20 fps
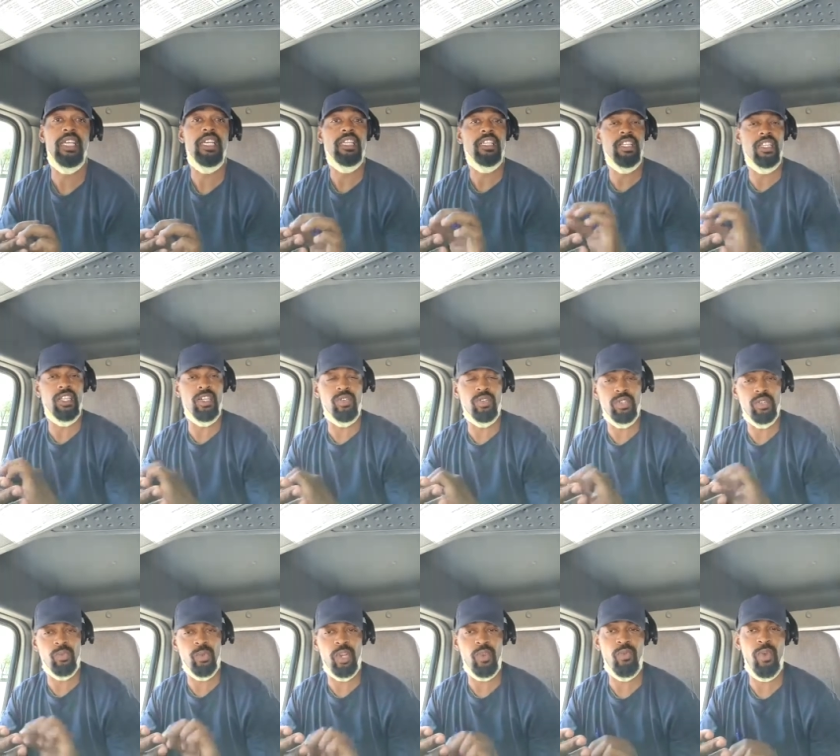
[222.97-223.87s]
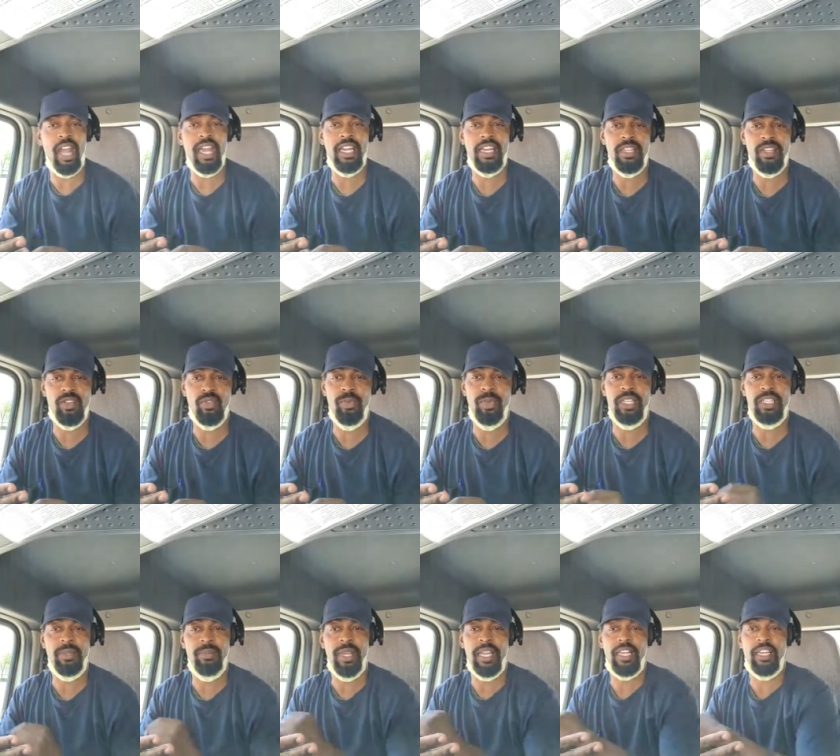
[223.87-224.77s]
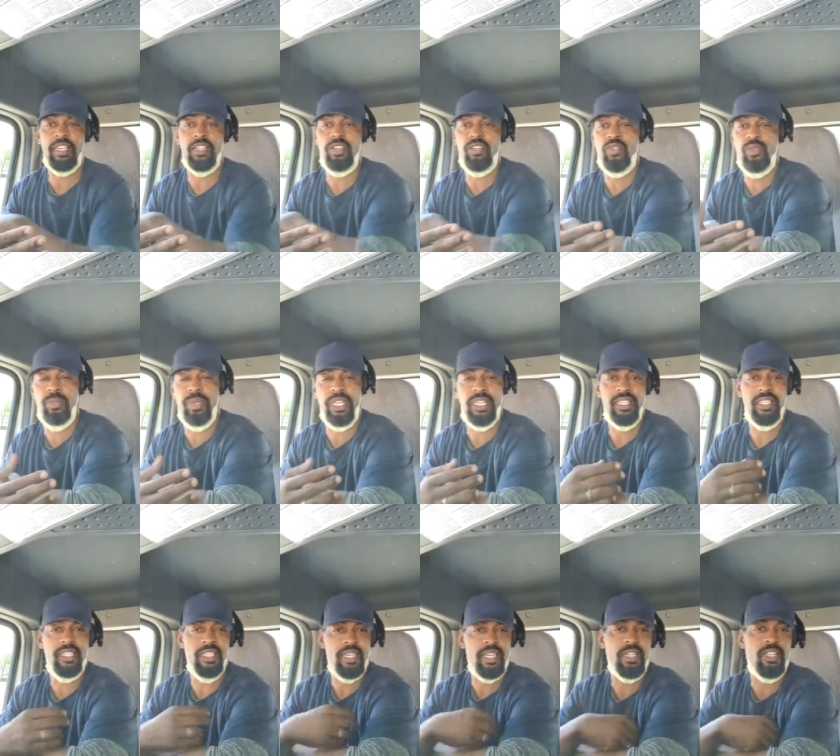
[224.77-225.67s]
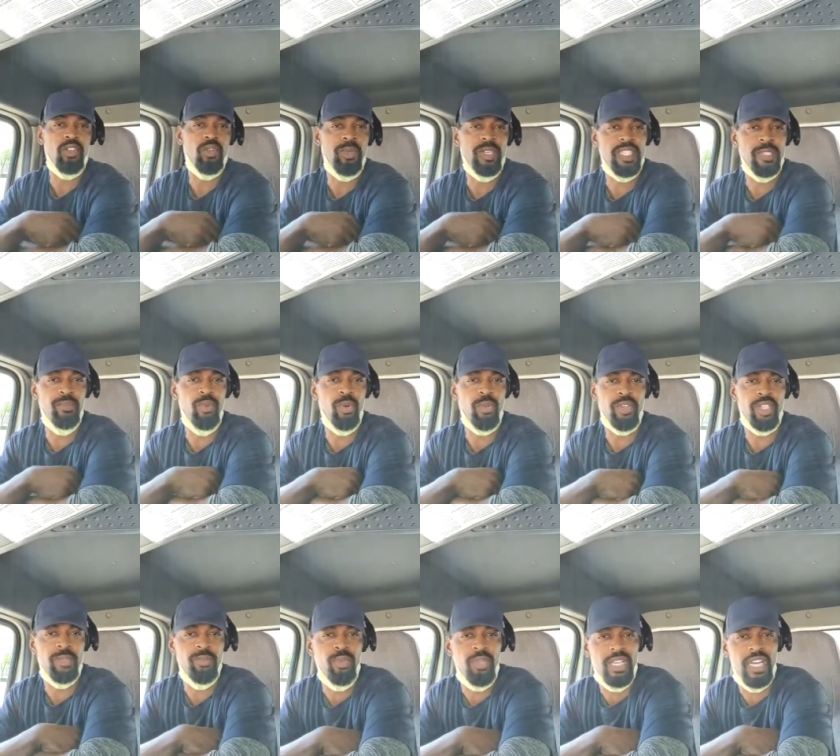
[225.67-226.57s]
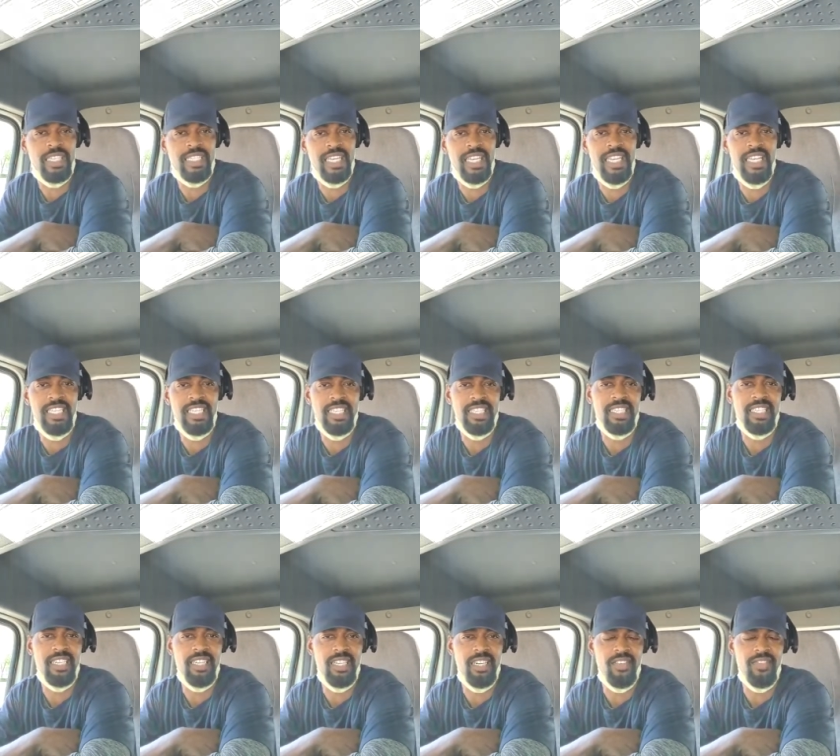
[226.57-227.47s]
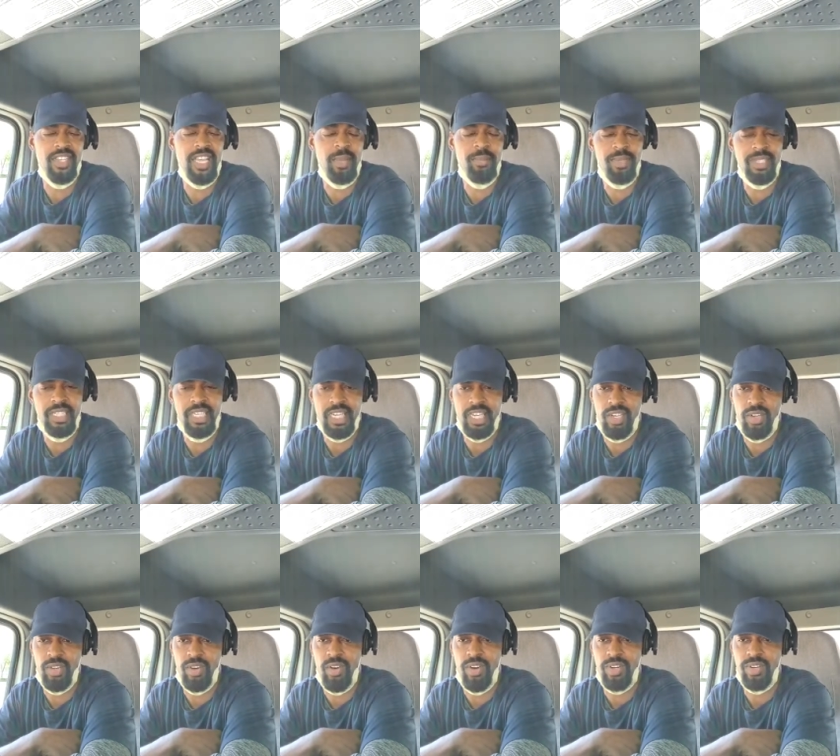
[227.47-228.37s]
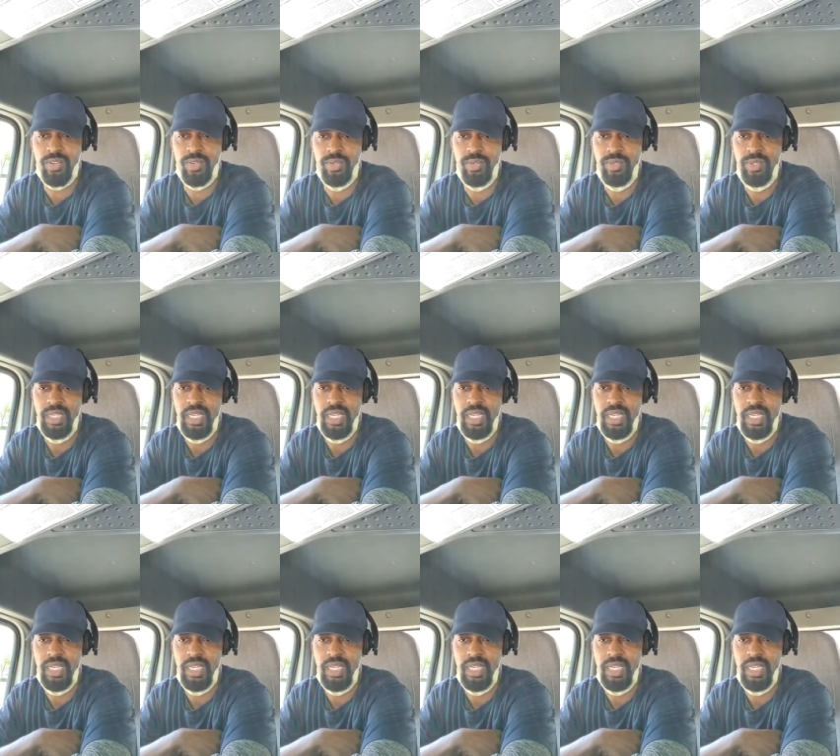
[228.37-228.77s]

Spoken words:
rewrite it a little bit to make it a little bit smoother, smooth out the edges of that particular article.